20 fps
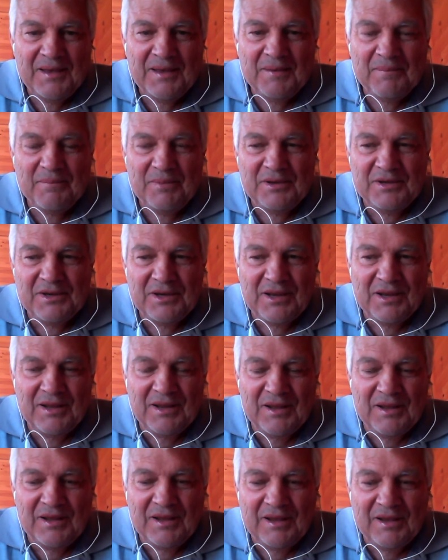
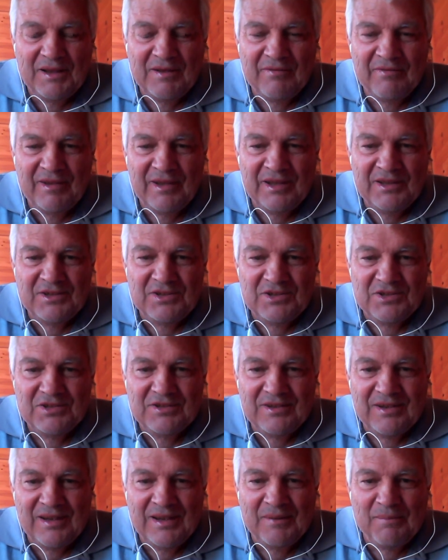particular events
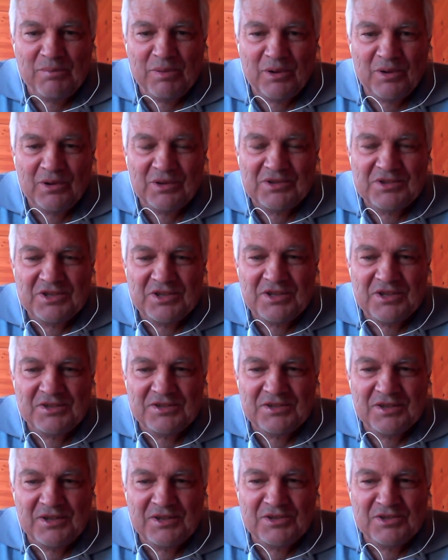and policies
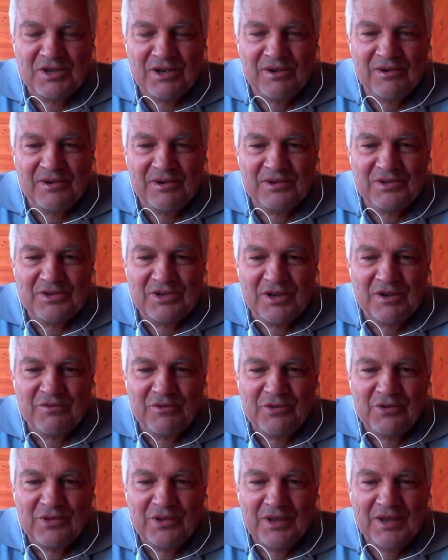and so on and so
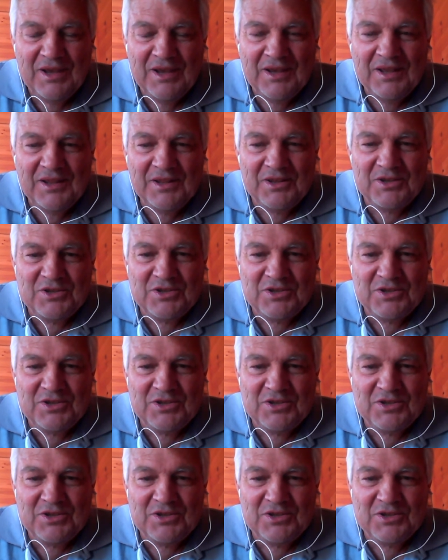forth. This